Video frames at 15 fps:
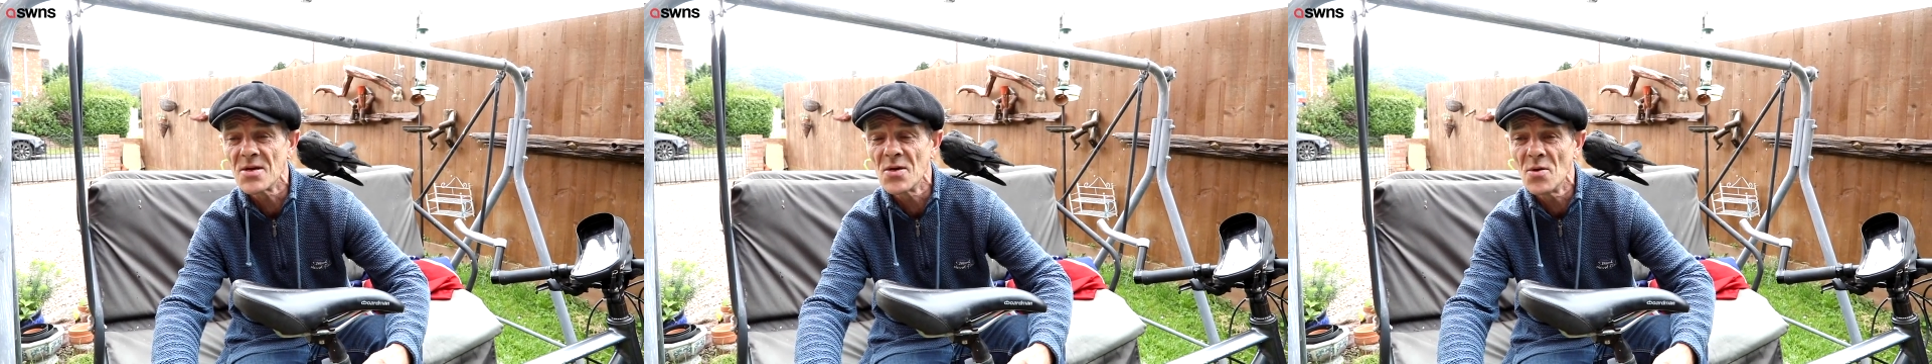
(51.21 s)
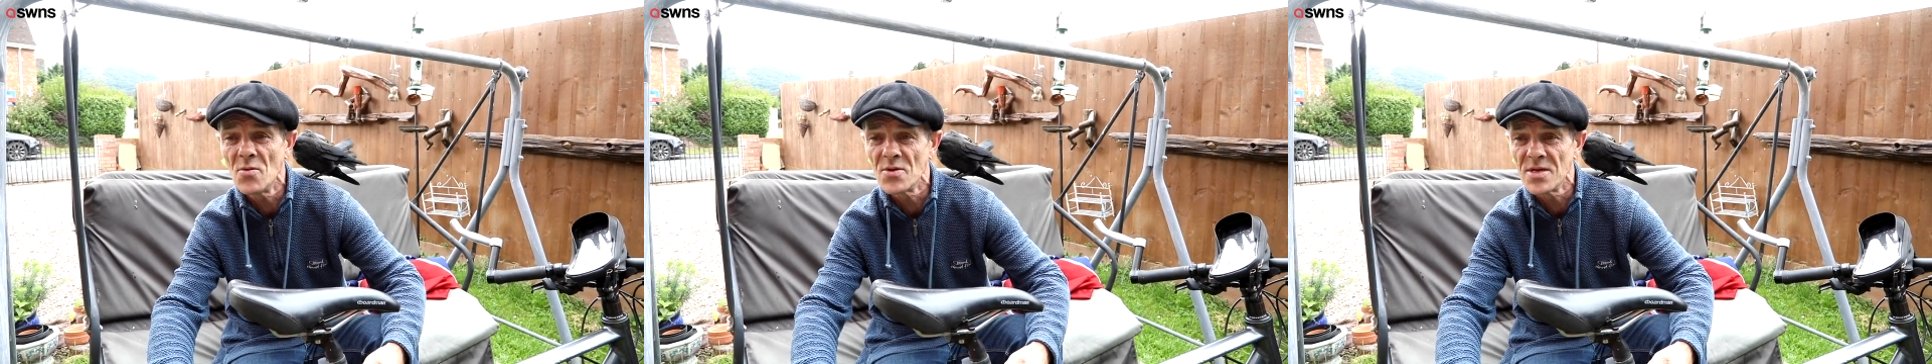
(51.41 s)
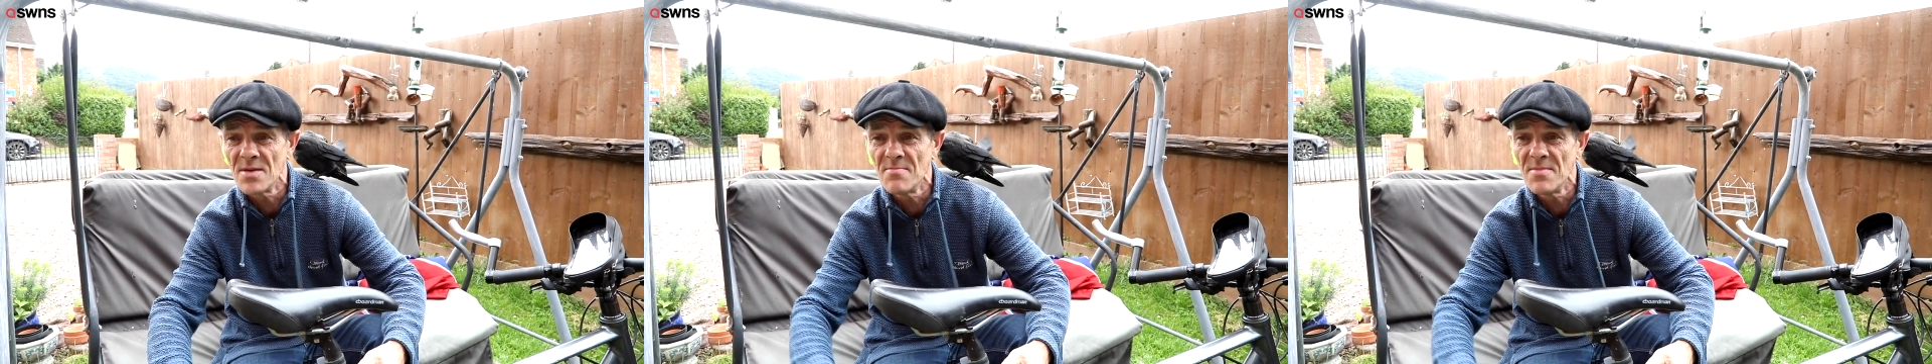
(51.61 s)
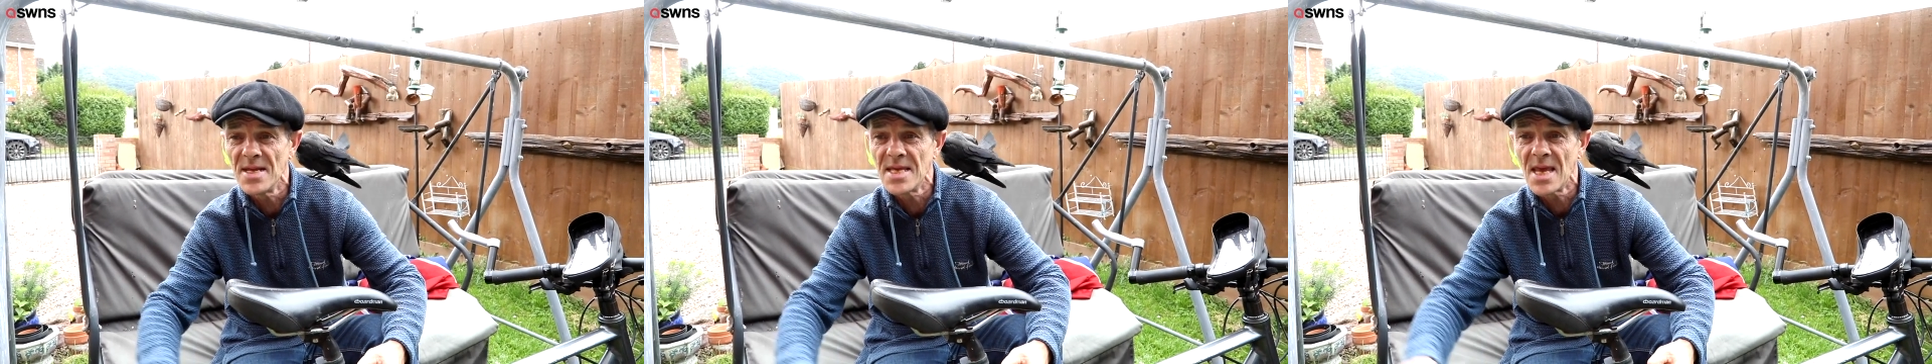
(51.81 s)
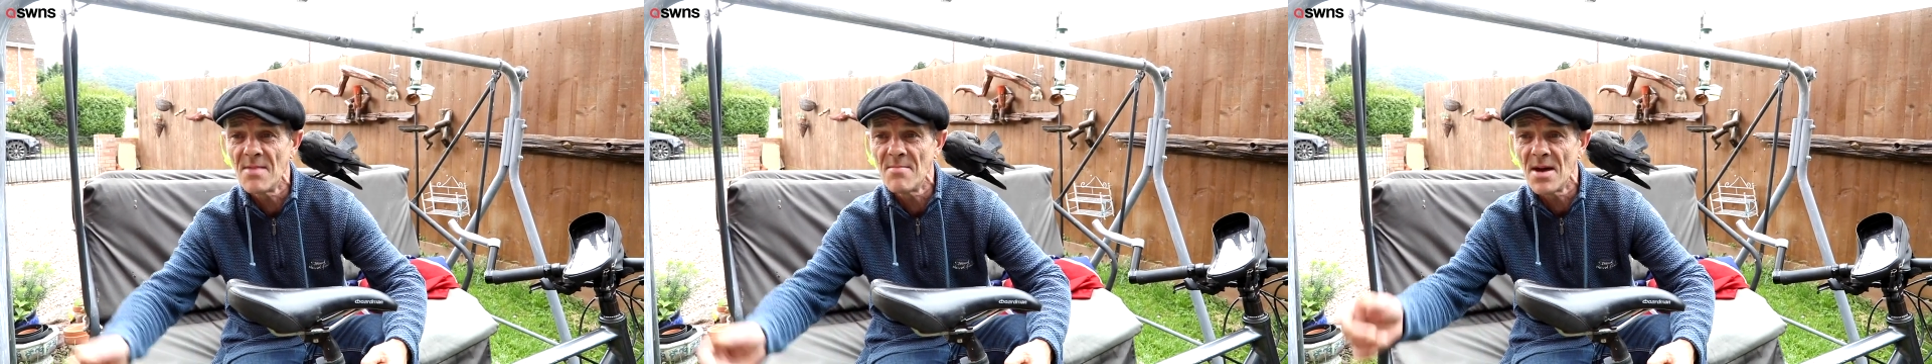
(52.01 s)
called him
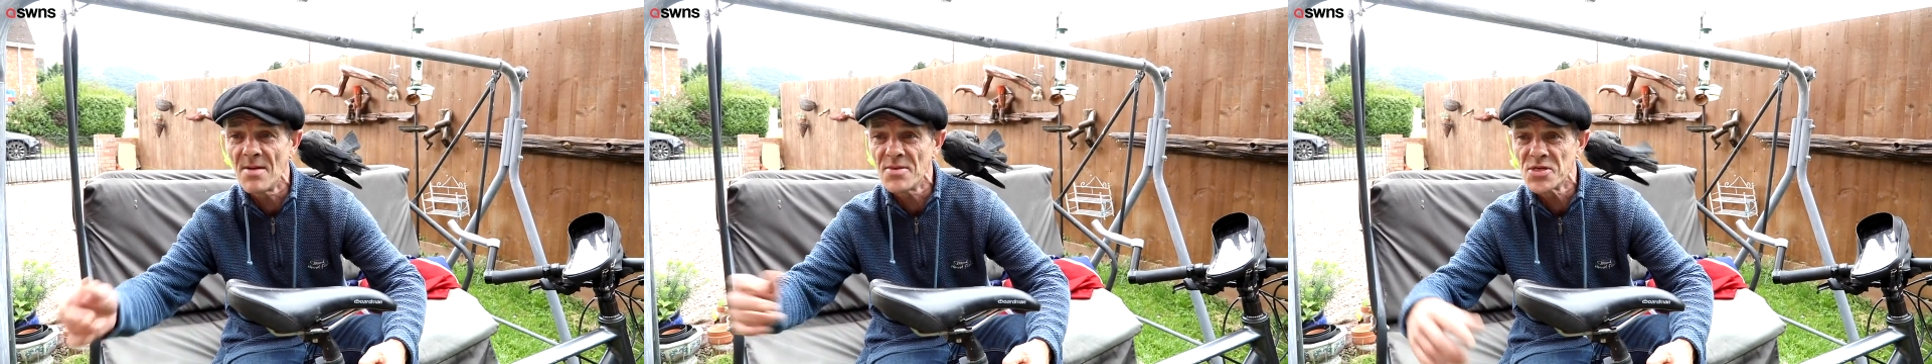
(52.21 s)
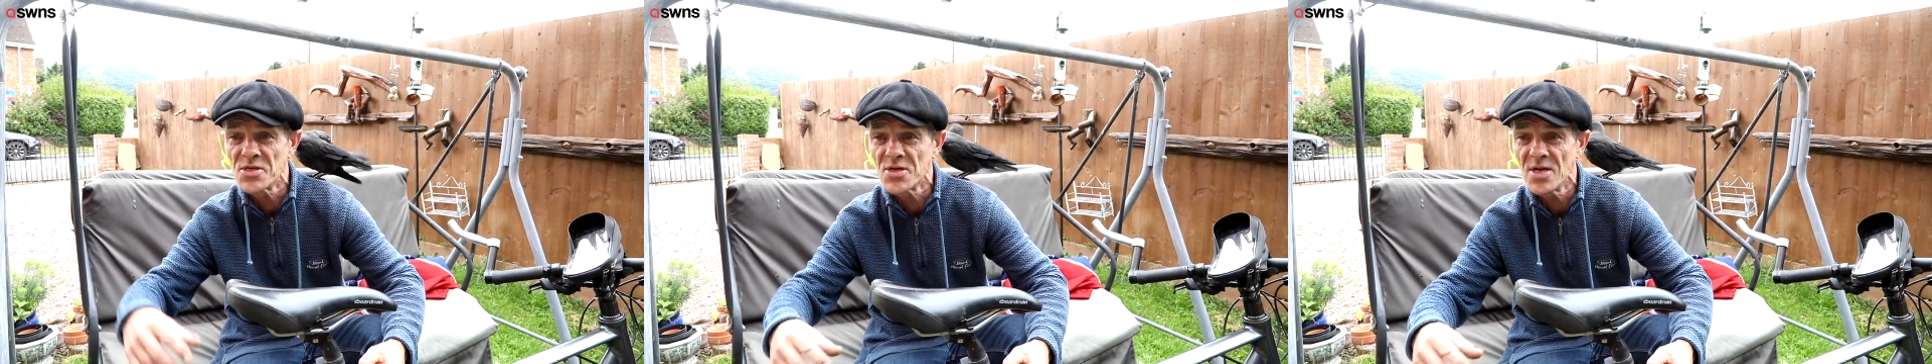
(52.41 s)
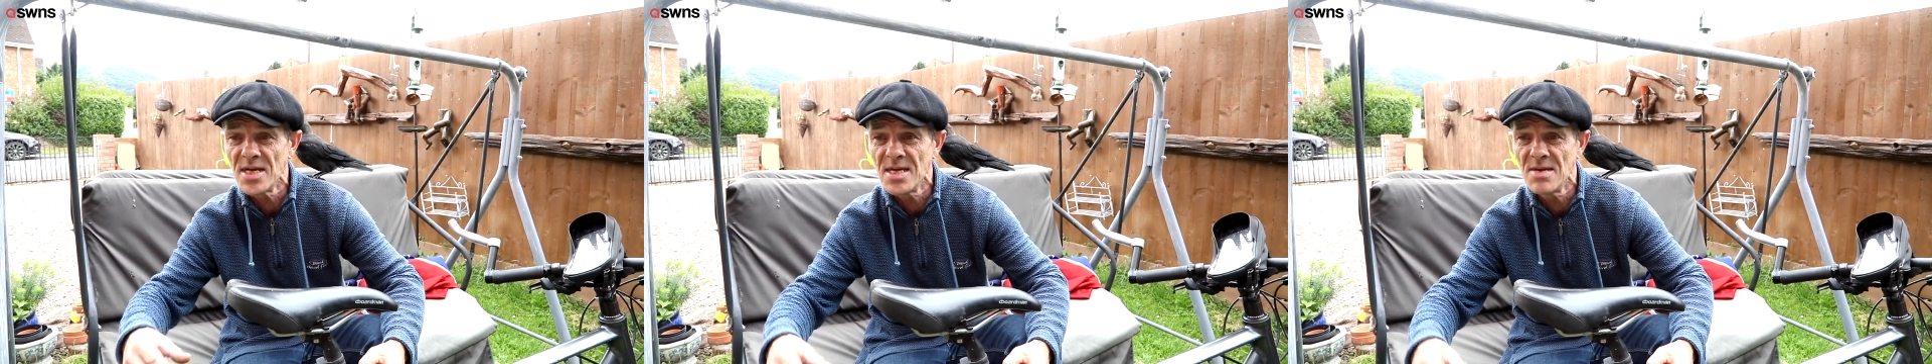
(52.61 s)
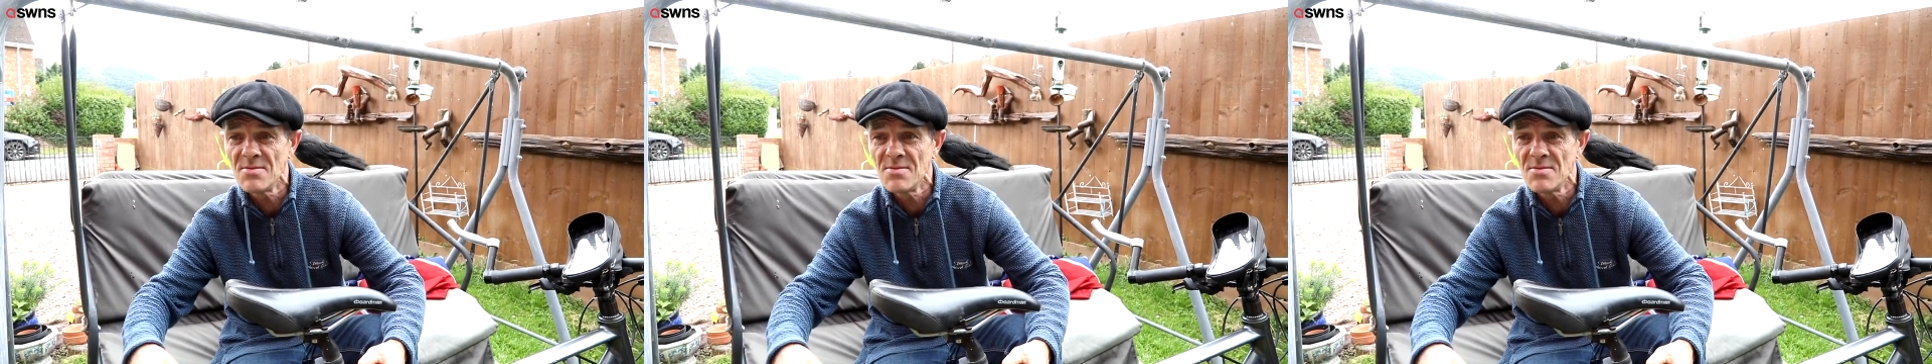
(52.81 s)
and he came out the tree.